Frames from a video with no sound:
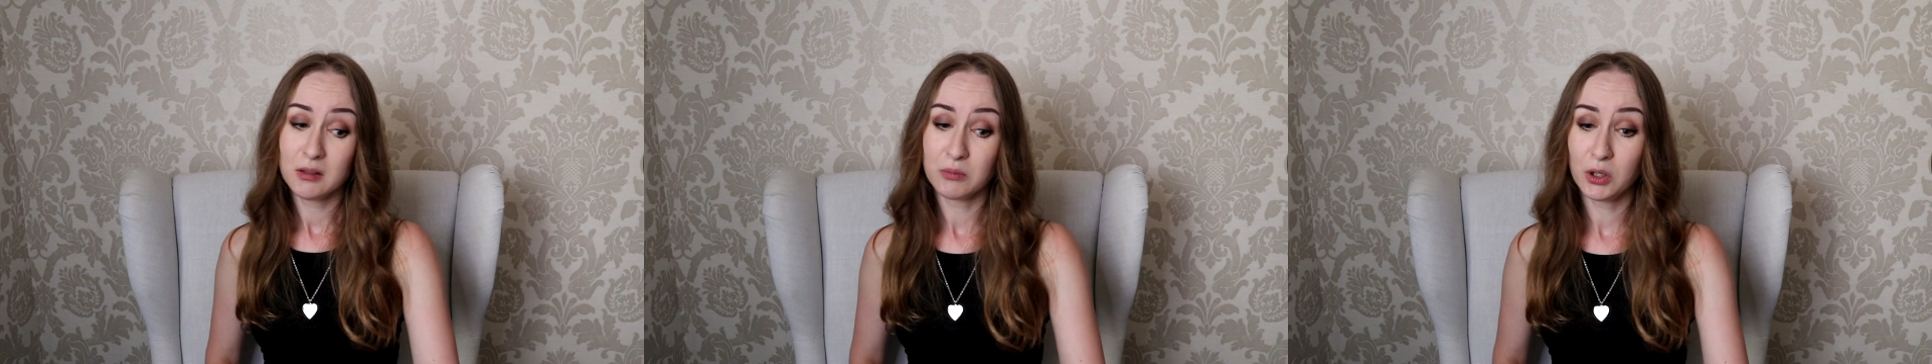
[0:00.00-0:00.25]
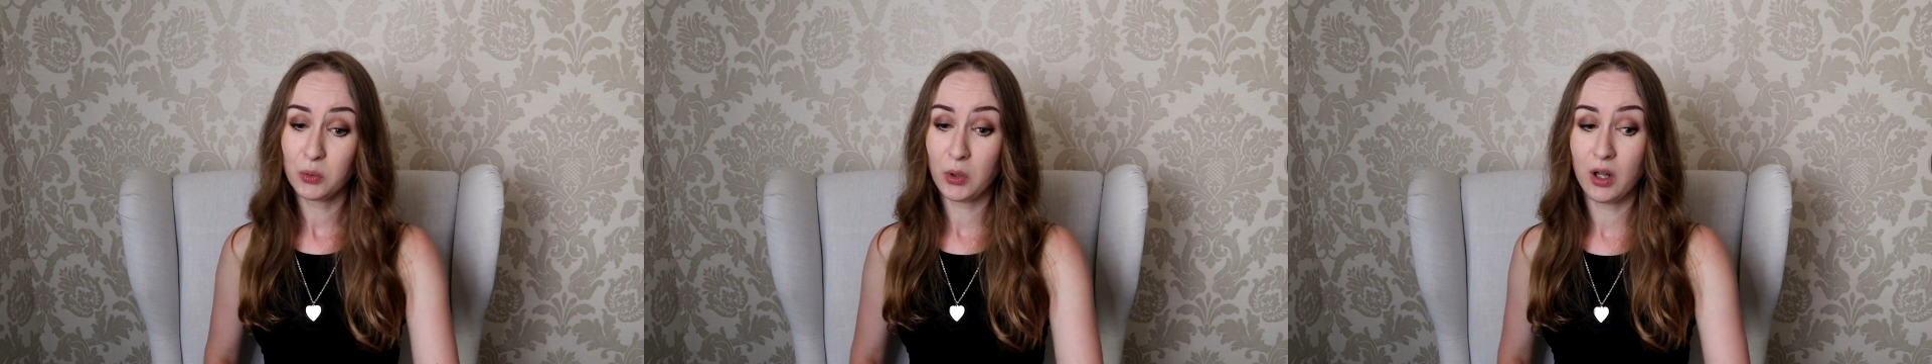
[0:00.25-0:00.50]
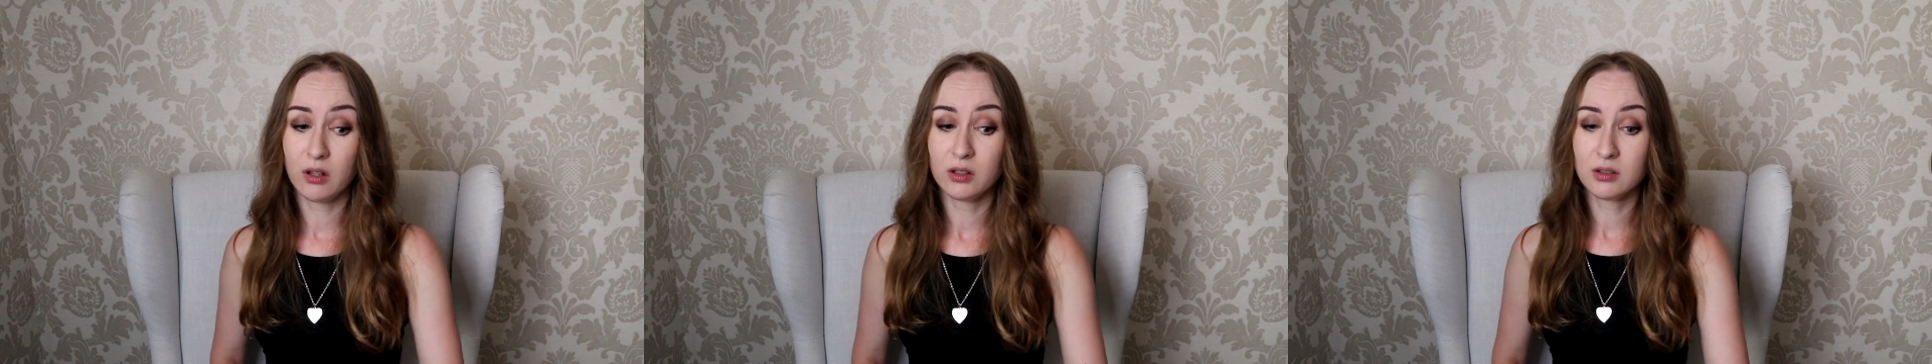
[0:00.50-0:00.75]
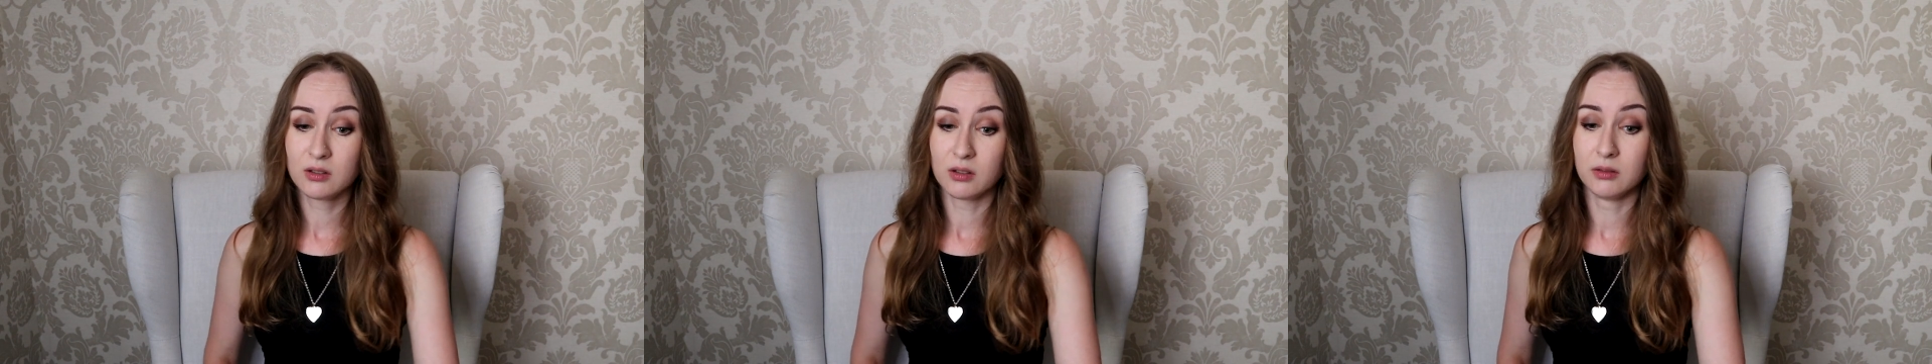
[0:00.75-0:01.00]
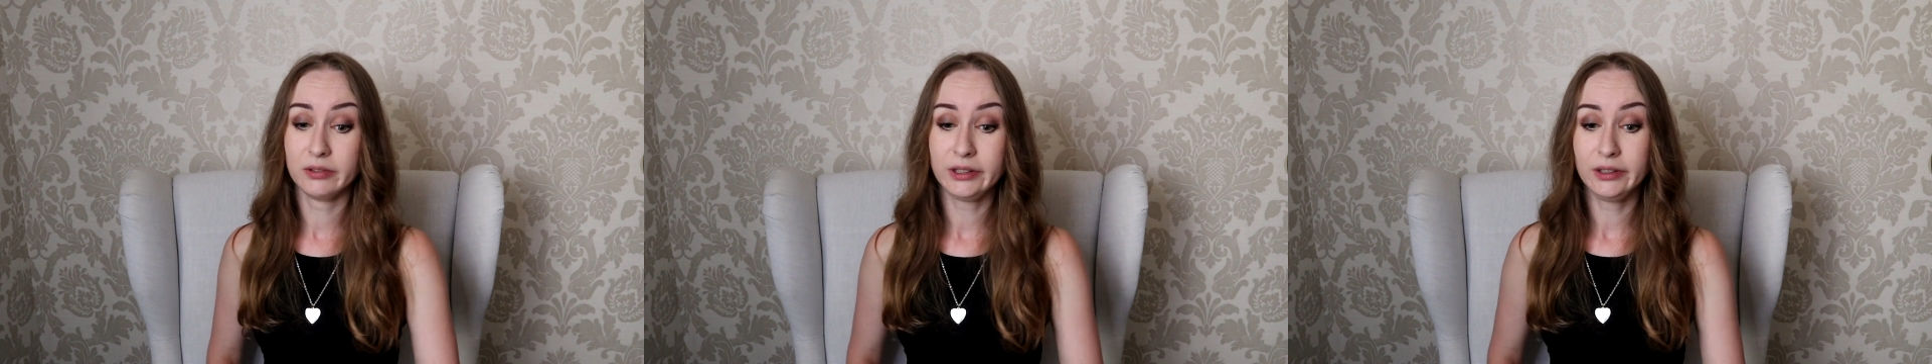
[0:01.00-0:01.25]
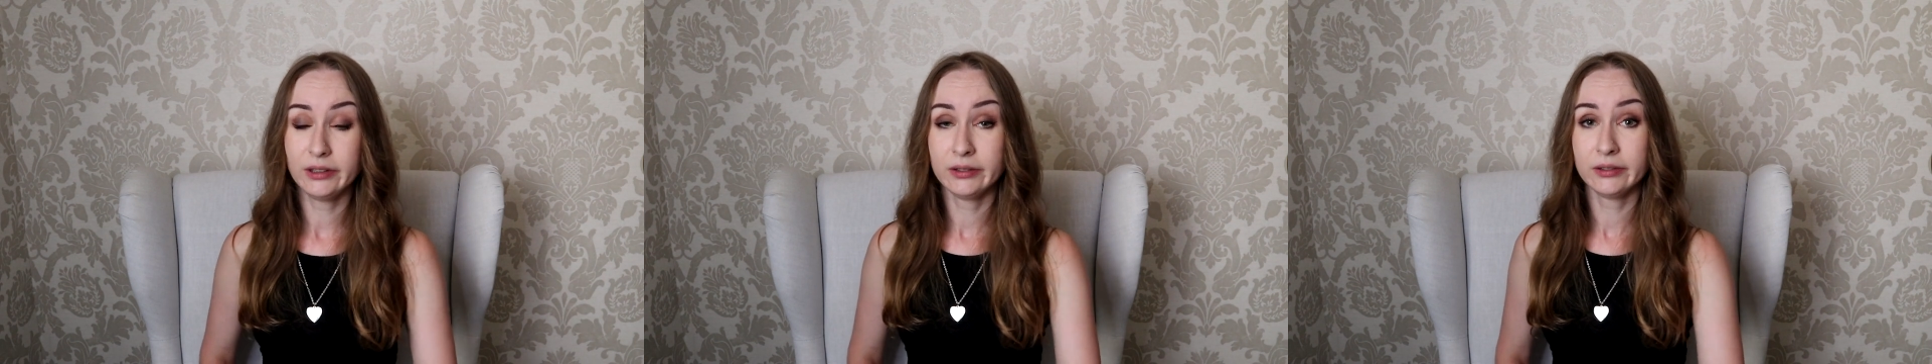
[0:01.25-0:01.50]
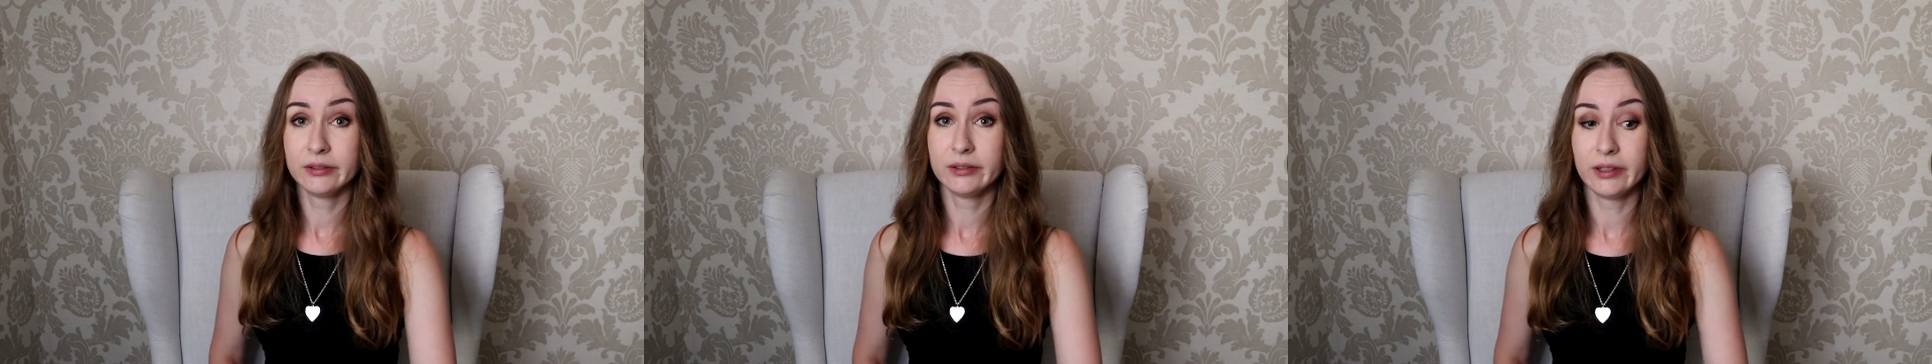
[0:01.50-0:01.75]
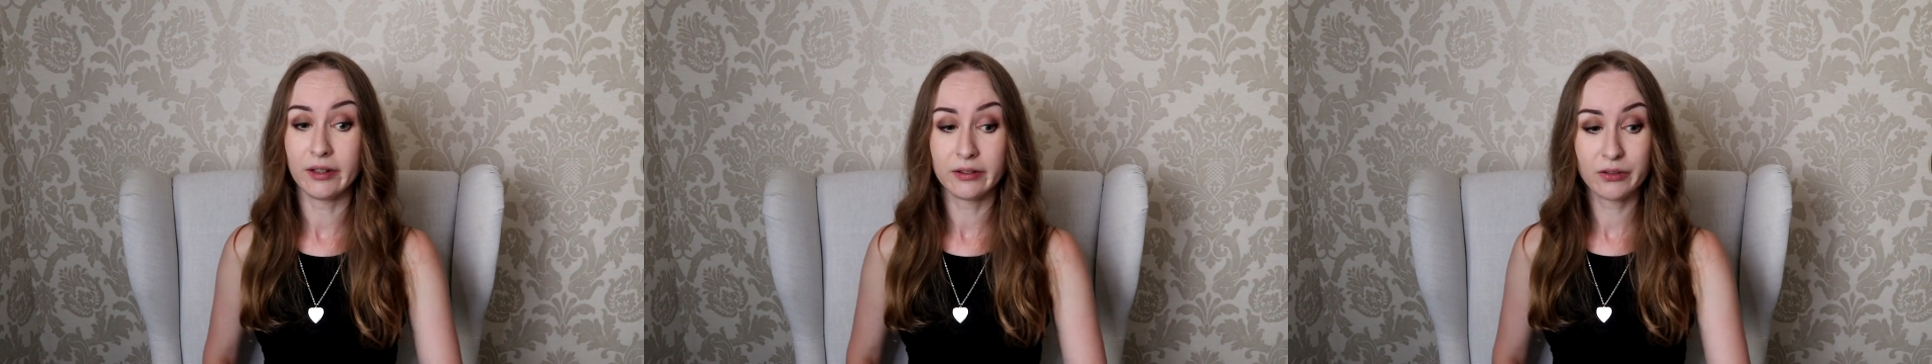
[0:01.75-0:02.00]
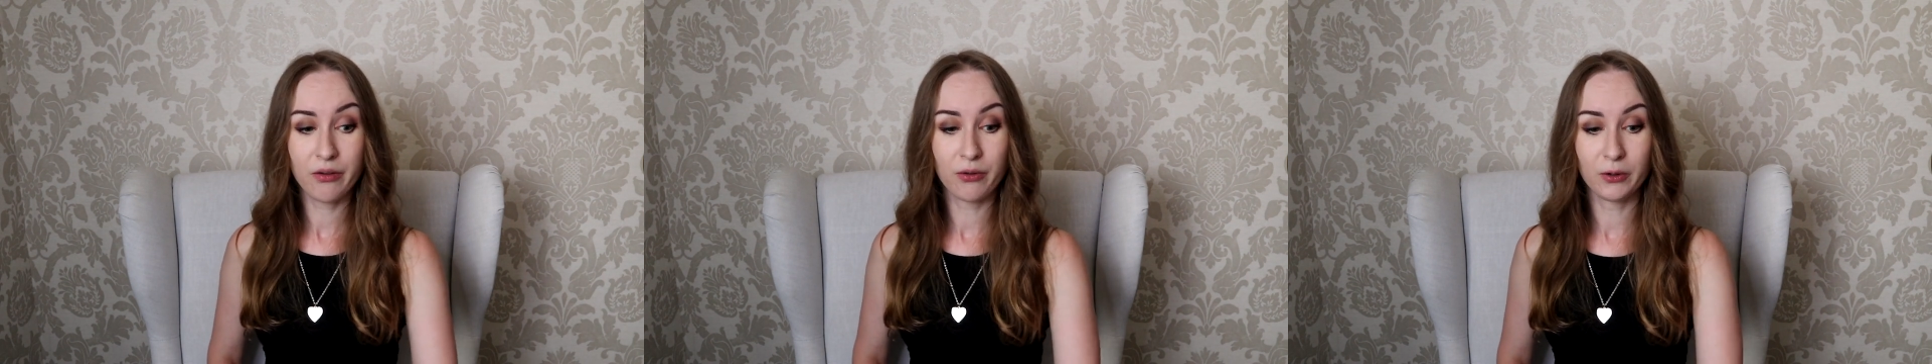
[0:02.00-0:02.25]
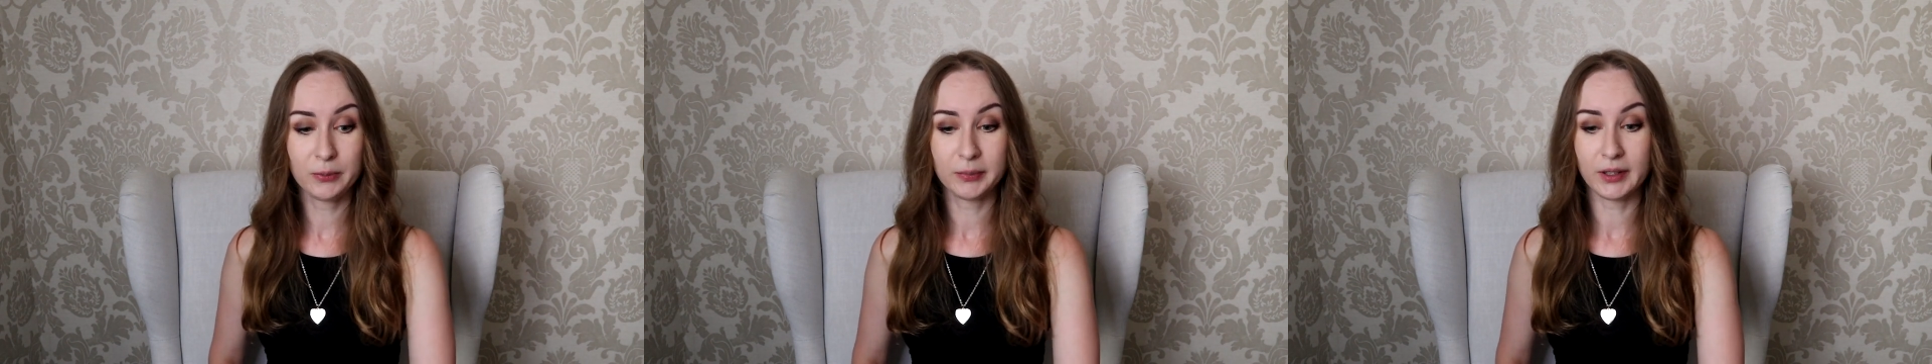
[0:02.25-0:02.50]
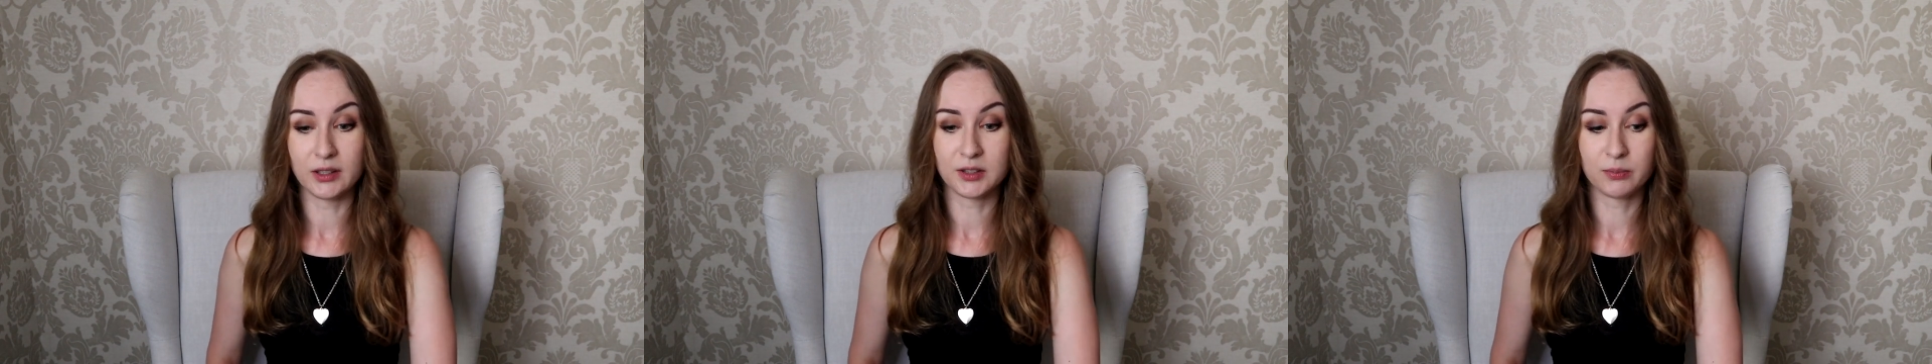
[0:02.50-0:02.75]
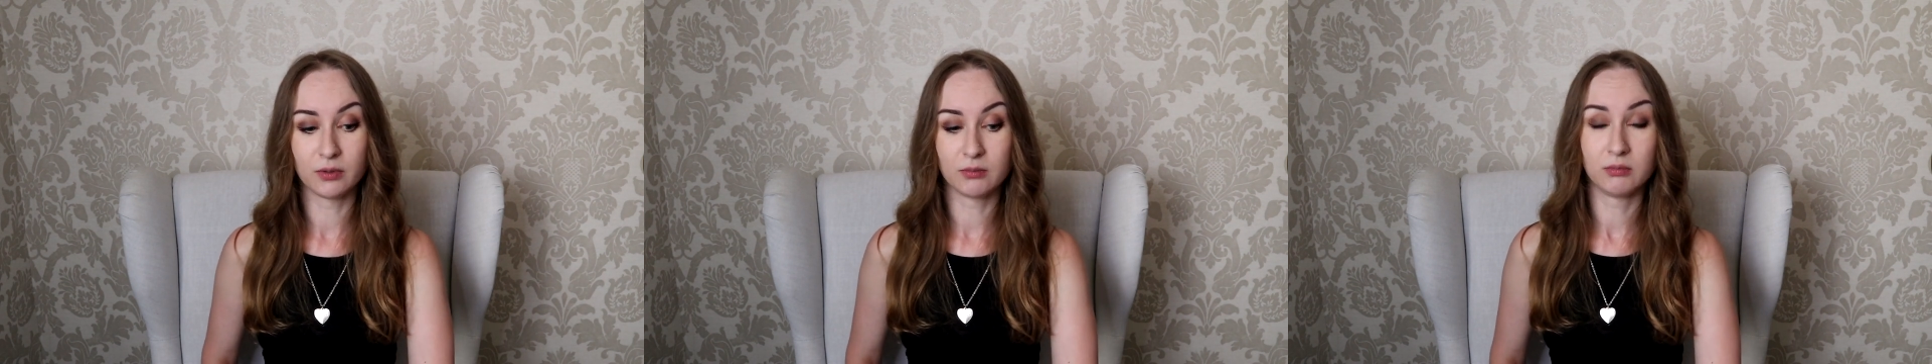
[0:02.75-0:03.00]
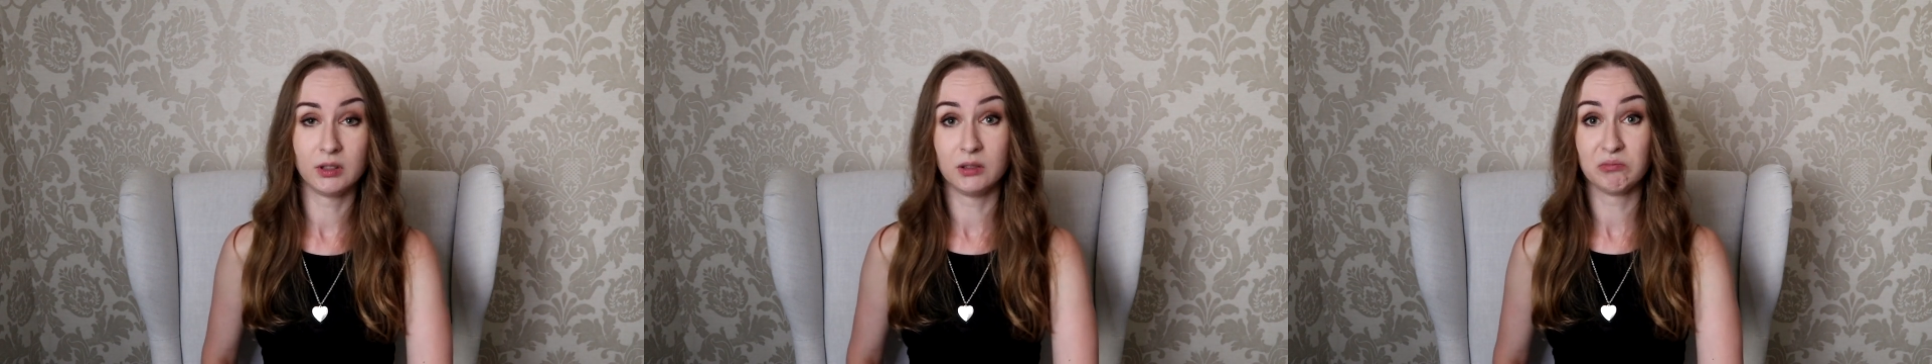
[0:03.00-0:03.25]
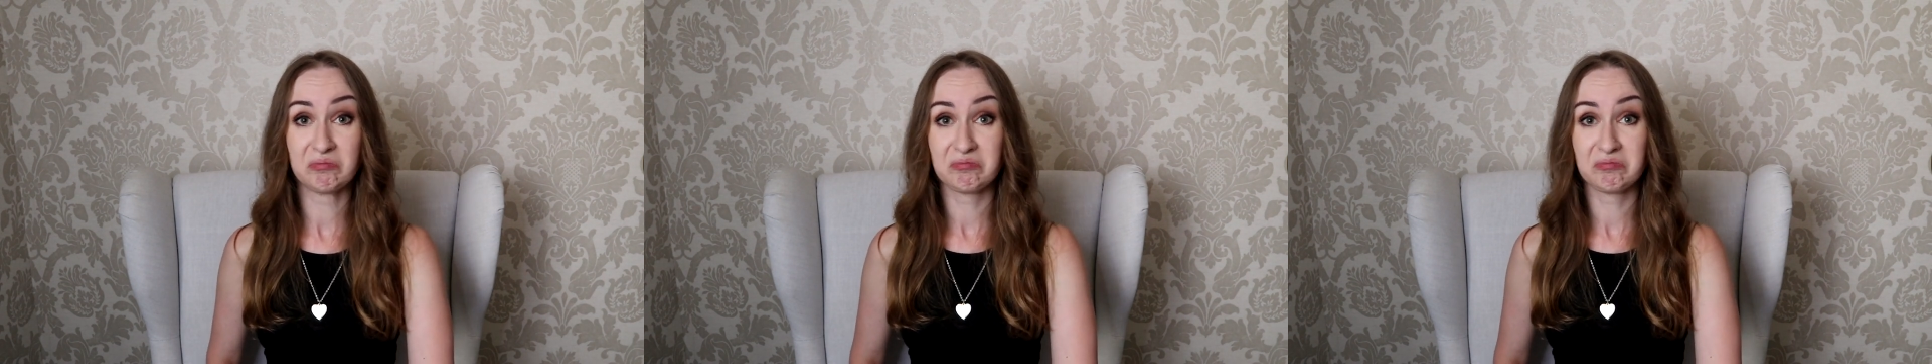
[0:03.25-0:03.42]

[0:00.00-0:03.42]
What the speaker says: But well, it's only at the third place probably.